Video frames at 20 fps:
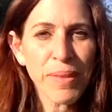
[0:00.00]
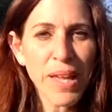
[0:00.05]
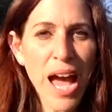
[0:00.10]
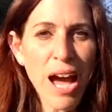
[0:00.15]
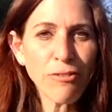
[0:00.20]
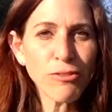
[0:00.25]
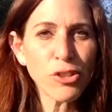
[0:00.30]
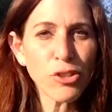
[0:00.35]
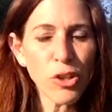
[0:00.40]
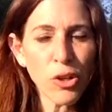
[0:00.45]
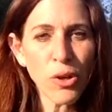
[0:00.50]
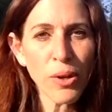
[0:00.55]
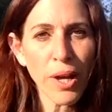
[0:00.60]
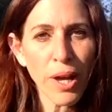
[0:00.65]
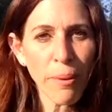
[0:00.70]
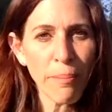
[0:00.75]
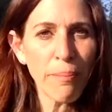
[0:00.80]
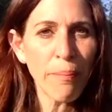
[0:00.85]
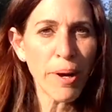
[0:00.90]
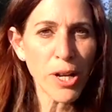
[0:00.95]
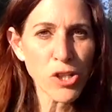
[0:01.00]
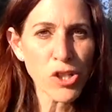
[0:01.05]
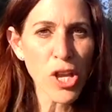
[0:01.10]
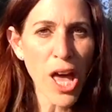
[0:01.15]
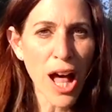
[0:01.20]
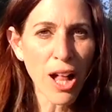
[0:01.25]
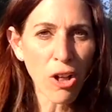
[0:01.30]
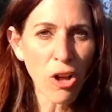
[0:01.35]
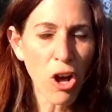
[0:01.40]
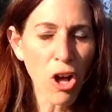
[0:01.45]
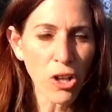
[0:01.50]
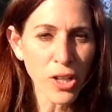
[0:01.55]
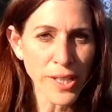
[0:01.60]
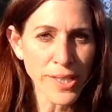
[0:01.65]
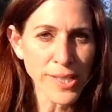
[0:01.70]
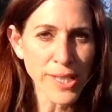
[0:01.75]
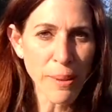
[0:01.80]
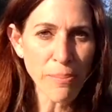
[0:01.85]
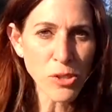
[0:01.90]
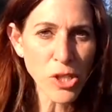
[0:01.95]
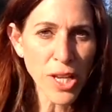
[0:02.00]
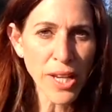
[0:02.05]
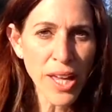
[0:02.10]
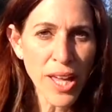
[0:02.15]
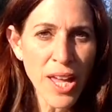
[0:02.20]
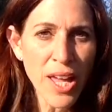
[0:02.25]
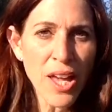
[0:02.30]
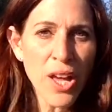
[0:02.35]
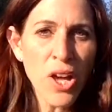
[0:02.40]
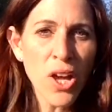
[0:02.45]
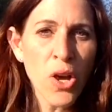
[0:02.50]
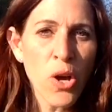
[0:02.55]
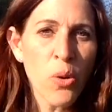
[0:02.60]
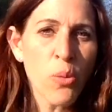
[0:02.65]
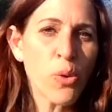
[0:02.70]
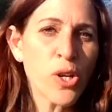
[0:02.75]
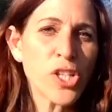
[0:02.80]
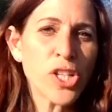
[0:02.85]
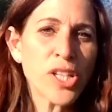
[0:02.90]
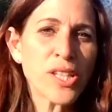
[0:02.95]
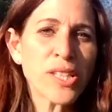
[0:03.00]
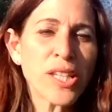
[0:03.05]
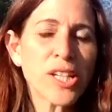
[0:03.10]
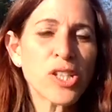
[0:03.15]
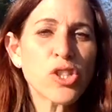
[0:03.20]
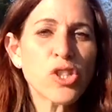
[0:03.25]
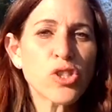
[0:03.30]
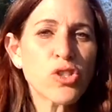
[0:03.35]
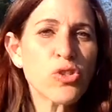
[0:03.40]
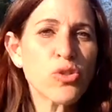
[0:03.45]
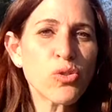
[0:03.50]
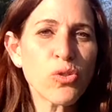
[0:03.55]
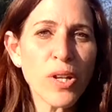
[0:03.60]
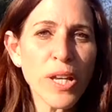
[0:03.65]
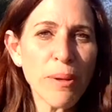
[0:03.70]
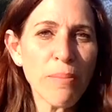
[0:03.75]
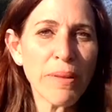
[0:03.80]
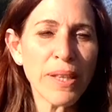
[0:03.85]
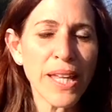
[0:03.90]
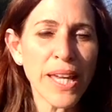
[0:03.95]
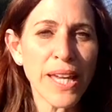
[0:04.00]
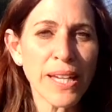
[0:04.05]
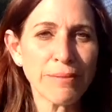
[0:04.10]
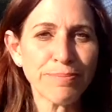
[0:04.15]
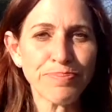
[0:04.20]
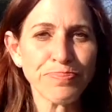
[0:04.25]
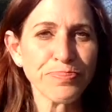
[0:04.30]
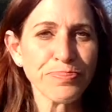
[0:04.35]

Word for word: after much alcohol consumption, which is extremely,